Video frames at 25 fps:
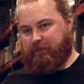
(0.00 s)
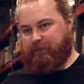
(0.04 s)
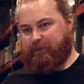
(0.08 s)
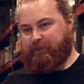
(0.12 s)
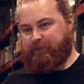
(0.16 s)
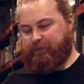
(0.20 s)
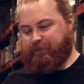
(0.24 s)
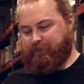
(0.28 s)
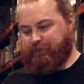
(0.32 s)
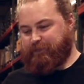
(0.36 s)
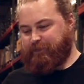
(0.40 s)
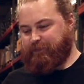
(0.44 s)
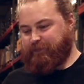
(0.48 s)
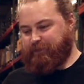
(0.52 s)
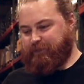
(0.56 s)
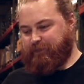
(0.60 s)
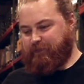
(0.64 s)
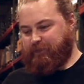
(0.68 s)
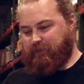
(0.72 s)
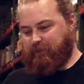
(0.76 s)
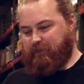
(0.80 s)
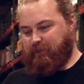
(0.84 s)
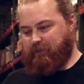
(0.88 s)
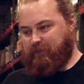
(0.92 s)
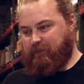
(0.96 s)

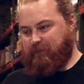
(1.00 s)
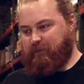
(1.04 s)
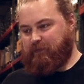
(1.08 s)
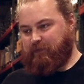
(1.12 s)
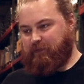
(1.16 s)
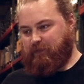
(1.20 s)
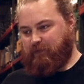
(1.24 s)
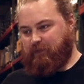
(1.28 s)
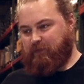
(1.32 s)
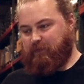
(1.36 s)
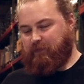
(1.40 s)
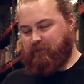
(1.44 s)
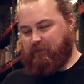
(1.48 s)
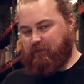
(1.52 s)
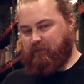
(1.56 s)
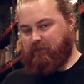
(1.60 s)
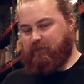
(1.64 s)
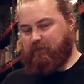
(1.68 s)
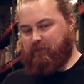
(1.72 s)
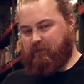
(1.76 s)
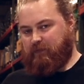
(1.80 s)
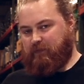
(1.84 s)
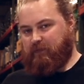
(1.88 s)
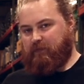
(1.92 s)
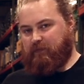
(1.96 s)

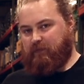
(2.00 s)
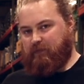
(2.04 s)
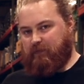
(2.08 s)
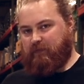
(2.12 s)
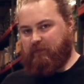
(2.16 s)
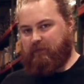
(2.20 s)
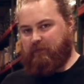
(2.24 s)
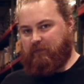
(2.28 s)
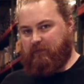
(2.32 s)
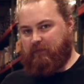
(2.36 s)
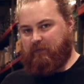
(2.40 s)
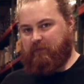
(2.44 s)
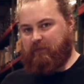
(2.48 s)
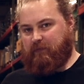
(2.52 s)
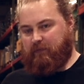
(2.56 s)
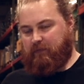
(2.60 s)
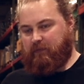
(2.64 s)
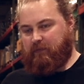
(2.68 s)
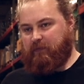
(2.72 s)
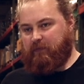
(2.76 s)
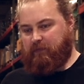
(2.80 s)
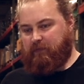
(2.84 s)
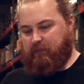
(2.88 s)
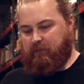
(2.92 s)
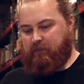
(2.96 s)

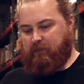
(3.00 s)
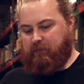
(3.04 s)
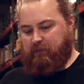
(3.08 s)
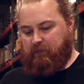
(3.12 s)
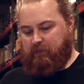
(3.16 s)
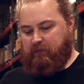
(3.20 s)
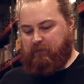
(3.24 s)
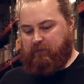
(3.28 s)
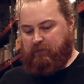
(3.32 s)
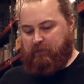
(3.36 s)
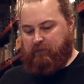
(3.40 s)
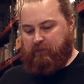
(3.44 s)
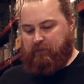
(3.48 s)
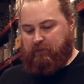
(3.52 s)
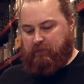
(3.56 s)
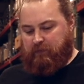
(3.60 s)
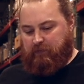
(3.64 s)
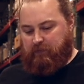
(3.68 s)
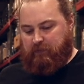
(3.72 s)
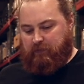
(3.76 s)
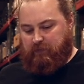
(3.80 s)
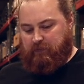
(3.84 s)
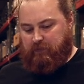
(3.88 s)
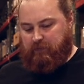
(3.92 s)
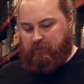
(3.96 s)

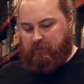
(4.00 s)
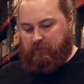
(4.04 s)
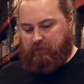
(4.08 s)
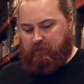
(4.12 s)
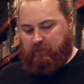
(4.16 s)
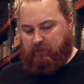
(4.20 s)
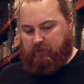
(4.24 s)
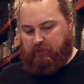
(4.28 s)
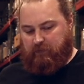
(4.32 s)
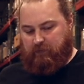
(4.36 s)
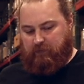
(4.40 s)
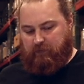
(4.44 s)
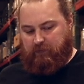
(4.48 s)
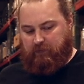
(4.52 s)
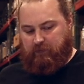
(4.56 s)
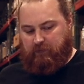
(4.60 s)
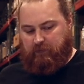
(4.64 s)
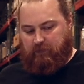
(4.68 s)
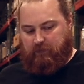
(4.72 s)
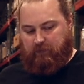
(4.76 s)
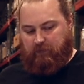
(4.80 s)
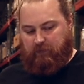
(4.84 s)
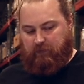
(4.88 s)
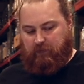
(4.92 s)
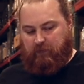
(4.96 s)

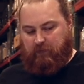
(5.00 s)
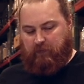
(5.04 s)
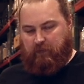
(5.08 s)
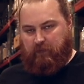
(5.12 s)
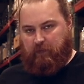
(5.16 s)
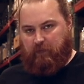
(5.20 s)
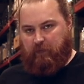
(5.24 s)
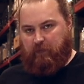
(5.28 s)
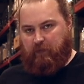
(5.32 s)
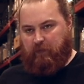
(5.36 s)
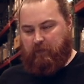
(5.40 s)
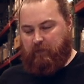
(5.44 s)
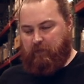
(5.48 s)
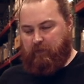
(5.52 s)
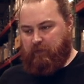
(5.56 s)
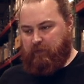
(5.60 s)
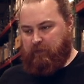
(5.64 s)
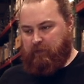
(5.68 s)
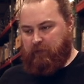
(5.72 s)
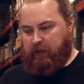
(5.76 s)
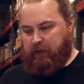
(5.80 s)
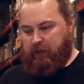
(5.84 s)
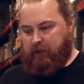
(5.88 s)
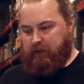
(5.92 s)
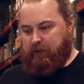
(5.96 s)

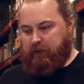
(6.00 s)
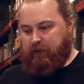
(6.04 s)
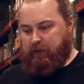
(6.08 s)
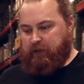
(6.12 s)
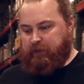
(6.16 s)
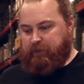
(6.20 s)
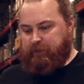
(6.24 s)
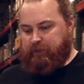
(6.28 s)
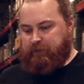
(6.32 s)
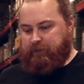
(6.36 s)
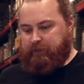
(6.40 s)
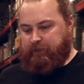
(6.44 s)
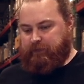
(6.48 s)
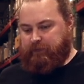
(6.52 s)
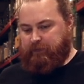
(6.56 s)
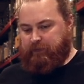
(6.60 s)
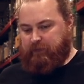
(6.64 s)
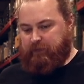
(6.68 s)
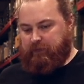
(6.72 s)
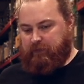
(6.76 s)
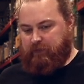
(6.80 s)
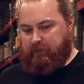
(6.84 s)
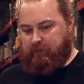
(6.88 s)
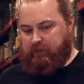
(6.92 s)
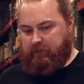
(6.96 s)

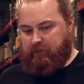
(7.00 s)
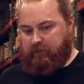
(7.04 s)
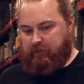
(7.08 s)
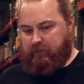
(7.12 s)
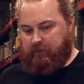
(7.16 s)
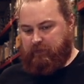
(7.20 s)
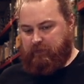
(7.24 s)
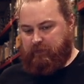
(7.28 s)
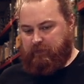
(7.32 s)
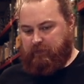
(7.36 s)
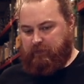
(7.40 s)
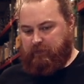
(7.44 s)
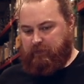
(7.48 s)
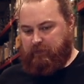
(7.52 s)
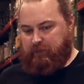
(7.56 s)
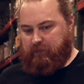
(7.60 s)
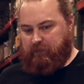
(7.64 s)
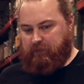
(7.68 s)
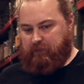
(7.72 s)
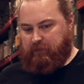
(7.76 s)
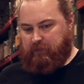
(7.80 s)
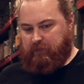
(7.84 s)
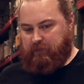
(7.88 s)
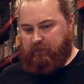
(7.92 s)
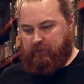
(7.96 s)

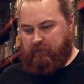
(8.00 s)
The person shown says nothing.